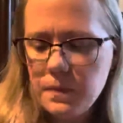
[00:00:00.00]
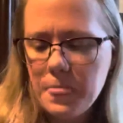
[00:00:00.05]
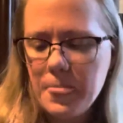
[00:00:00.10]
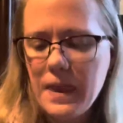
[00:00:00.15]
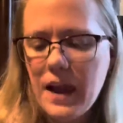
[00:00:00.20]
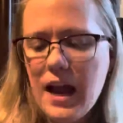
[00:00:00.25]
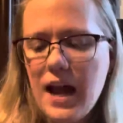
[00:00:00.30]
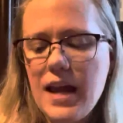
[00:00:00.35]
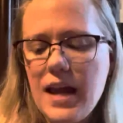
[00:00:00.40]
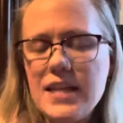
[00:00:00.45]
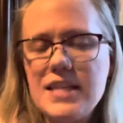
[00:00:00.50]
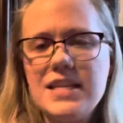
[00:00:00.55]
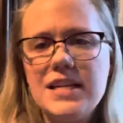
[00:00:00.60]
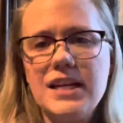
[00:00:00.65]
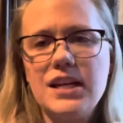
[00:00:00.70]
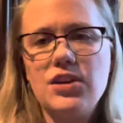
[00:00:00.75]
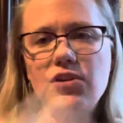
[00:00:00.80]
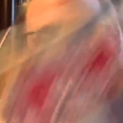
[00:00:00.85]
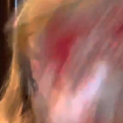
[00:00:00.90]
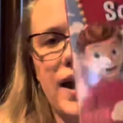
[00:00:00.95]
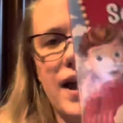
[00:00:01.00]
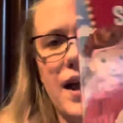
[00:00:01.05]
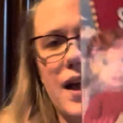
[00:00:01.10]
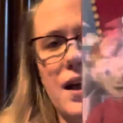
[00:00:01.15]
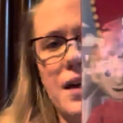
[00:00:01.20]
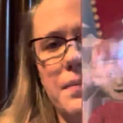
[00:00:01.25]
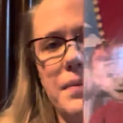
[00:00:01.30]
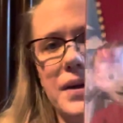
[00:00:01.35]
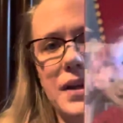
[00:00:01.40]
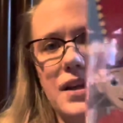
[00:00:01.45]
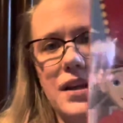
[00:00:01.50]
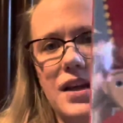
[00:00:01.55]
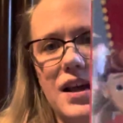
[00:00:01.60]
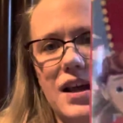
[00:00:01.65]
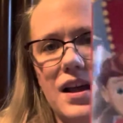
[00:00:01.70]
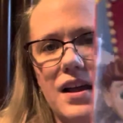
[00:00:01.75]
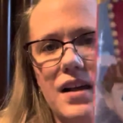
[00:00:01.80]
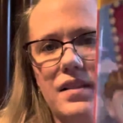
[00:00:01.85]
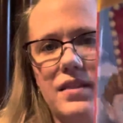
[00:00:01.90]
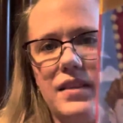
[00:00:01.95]
I did grab
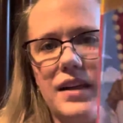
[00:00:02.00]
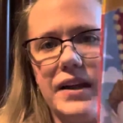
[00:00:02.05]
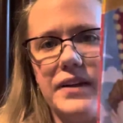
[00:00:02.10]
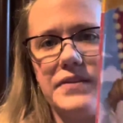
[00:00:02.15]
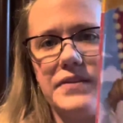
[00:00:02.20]
Life